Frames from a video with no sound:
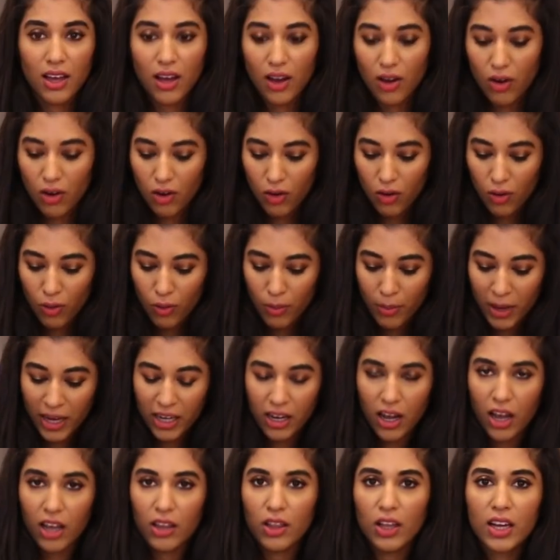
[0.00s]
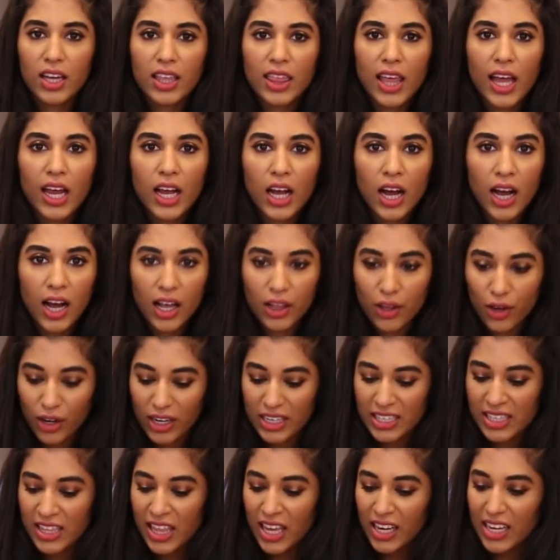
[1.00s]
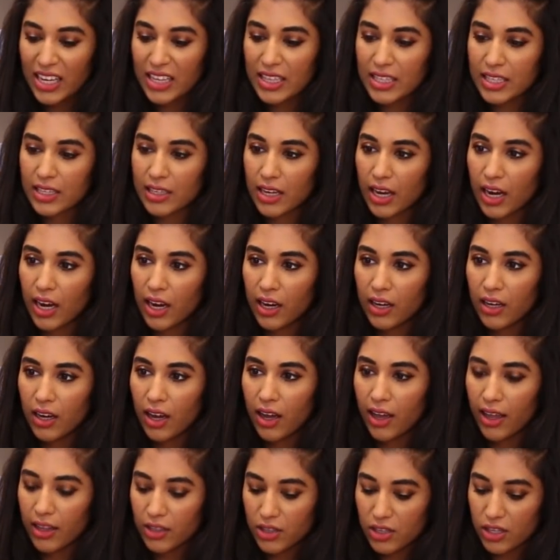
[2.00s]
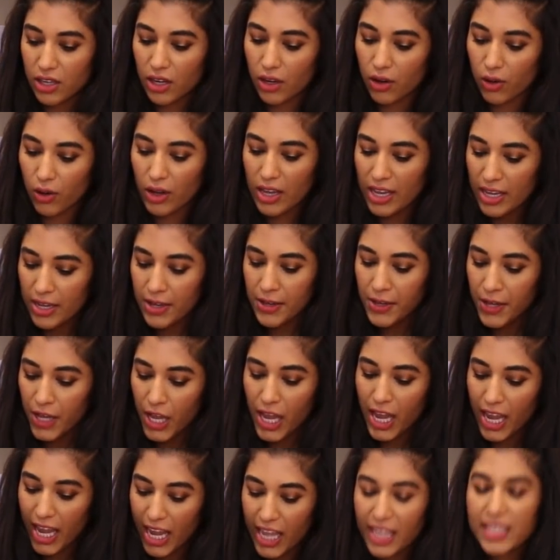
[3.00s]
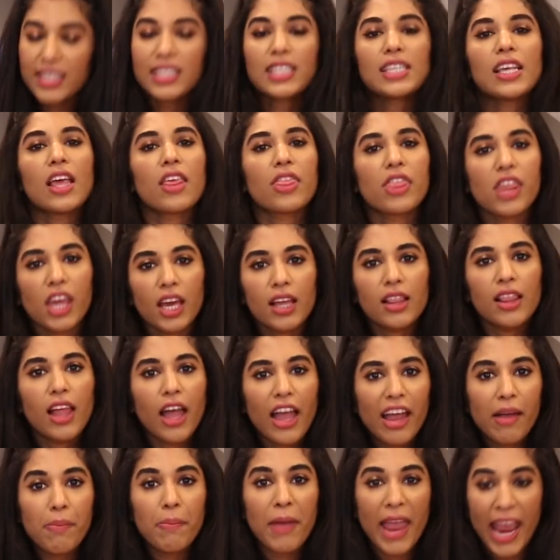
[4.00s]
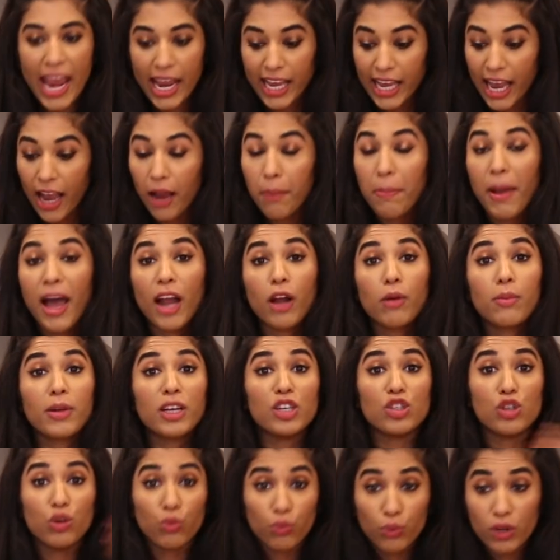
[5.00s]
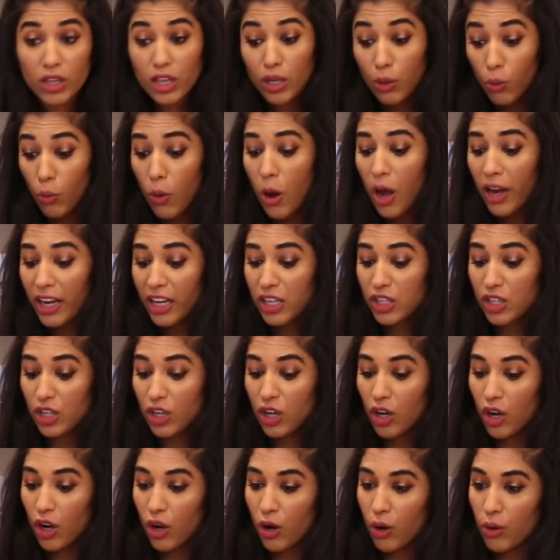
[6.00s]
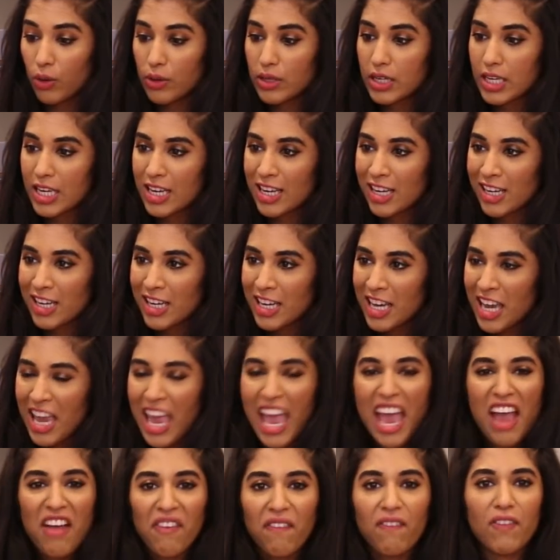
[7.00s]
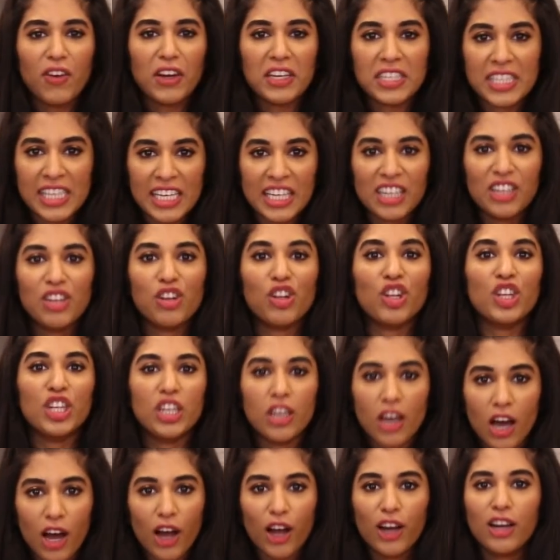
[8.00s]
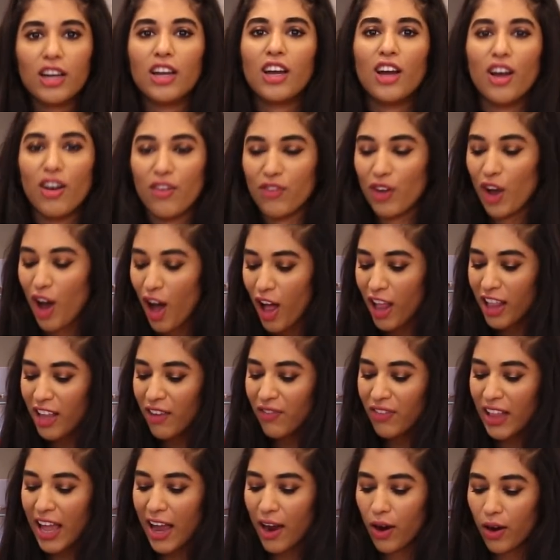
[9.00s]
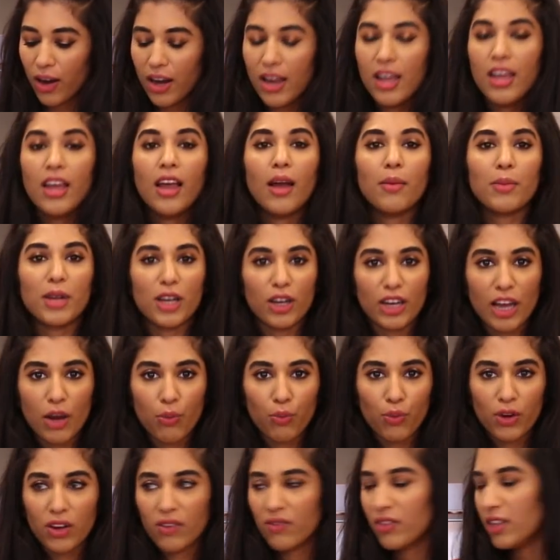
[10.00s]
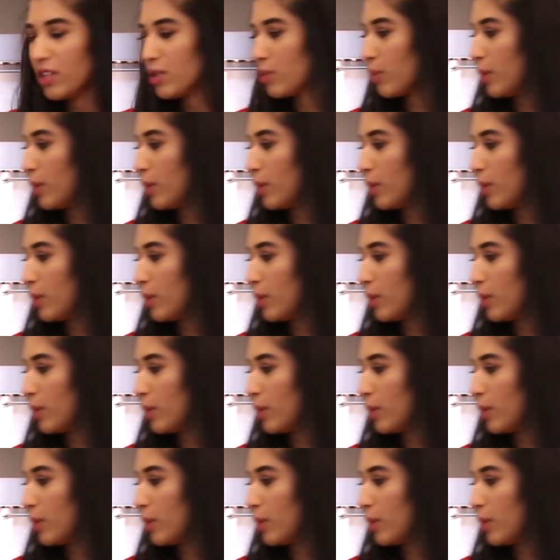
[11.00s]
Oh my god, look at that color. Isn't that insane? And so it's thick like pancake batter because you really want it to coat every single nug of cauliflower. I'm going to get rid of this